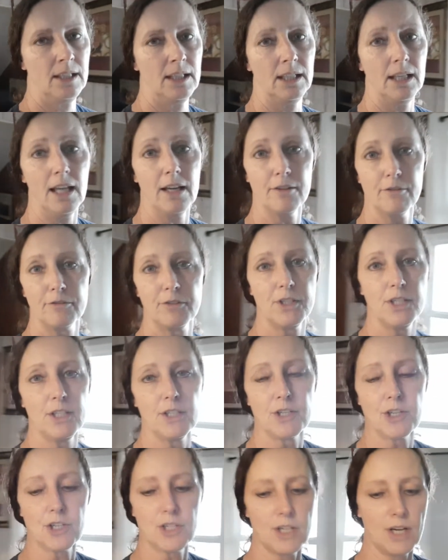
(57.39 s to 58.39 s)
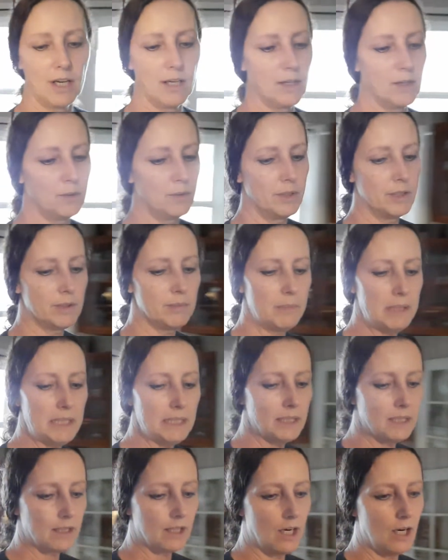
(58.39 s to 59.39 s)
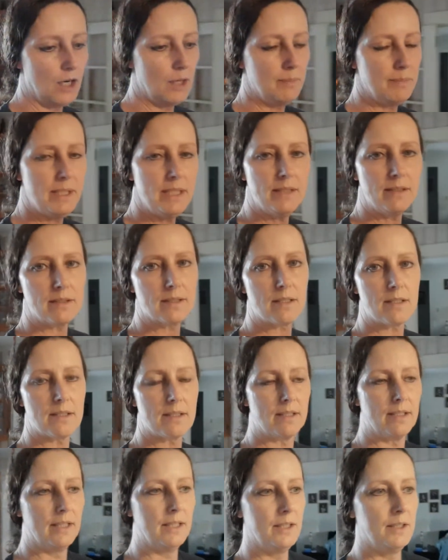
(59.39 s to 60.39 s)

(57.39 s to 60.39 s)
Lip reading: I'd like for you to share it with me in the comments.